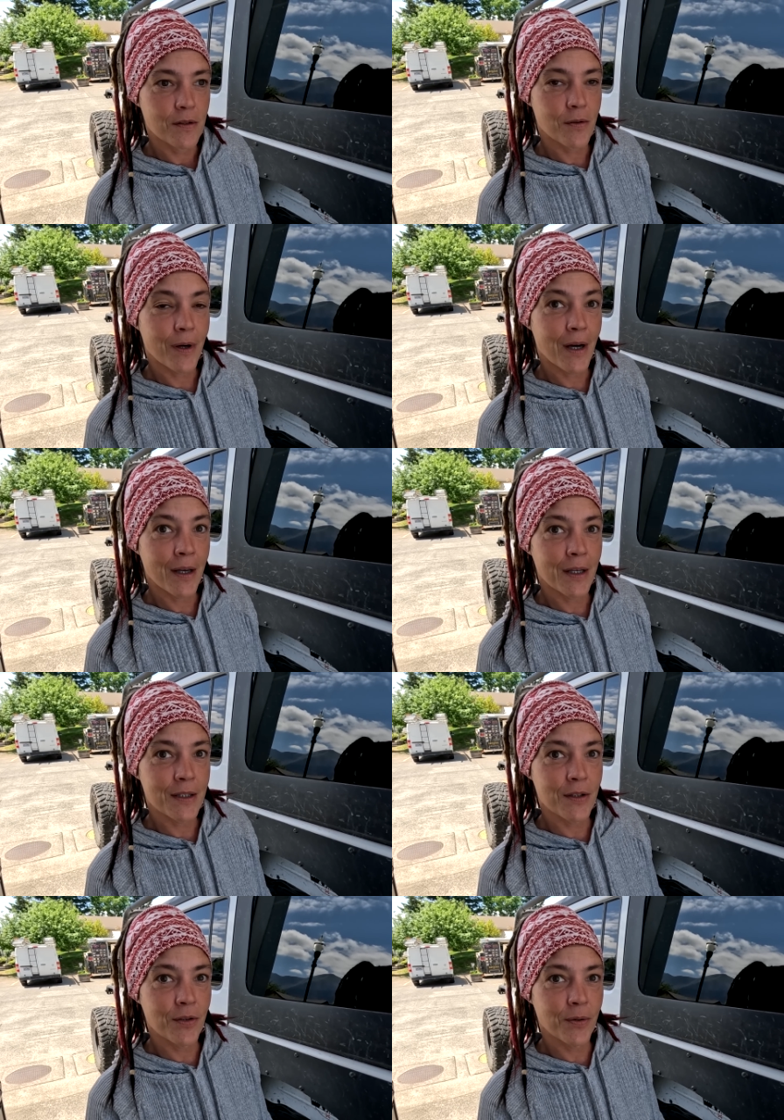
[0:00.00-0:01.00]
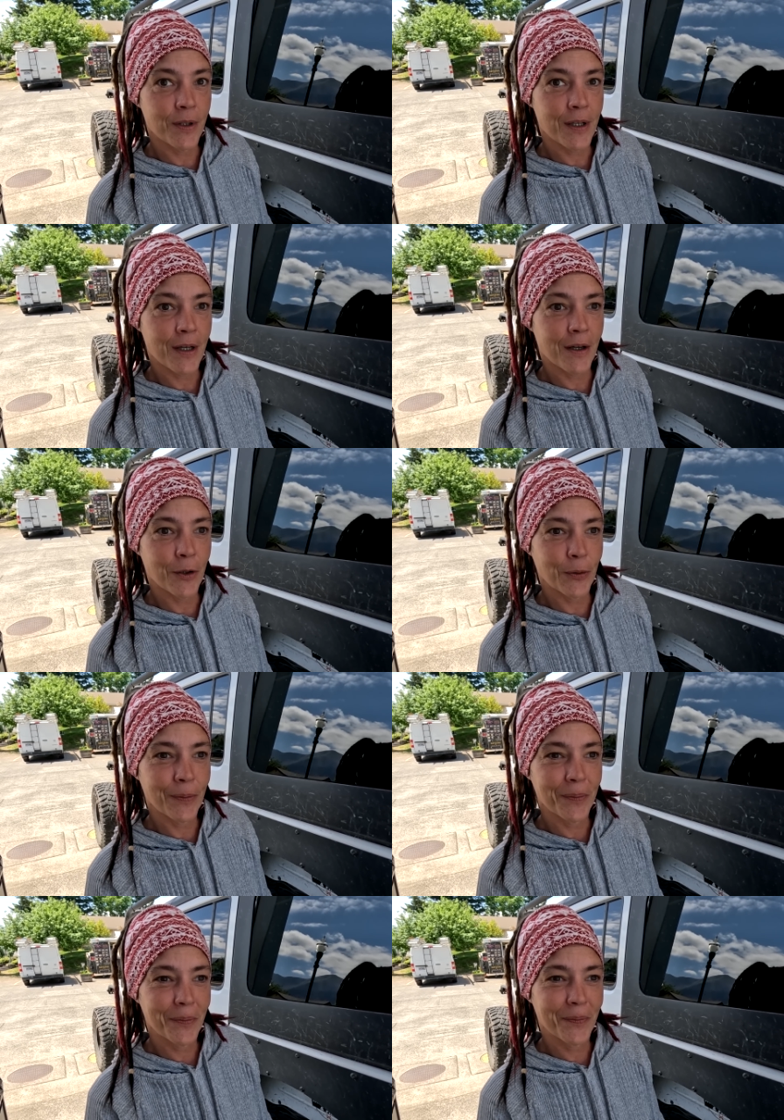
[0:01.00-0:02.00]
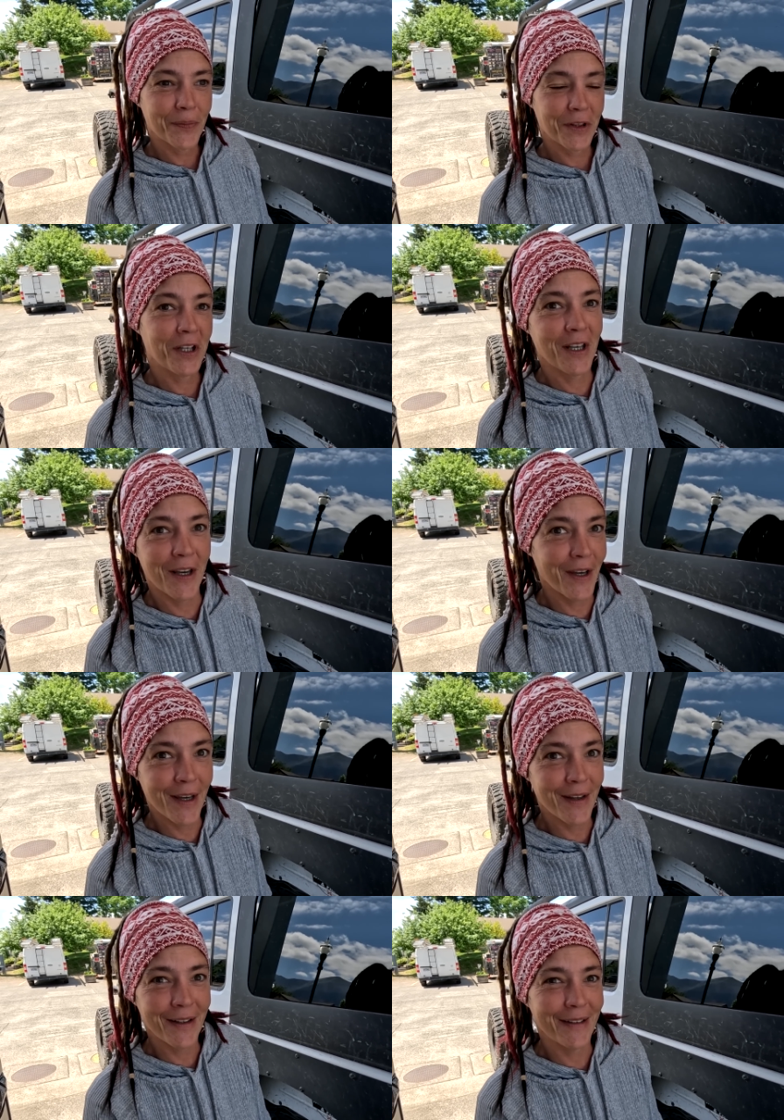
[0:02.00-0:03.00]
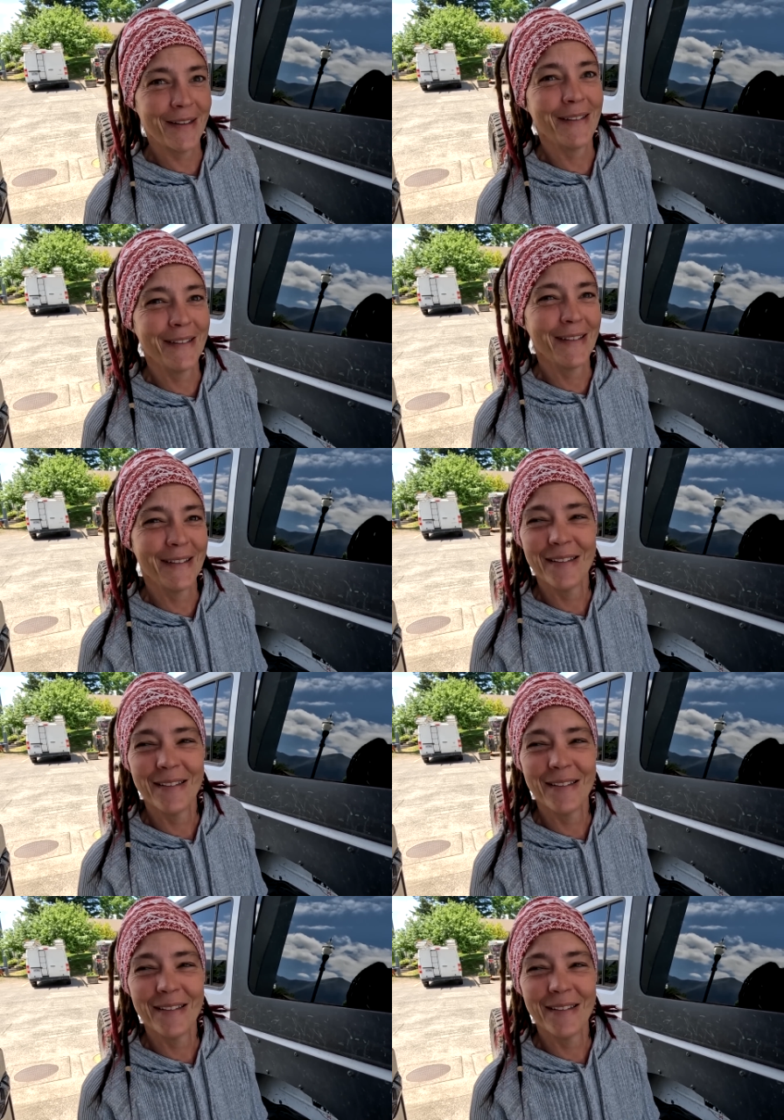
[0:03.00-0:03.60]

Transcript: So I get to do it now. Yay!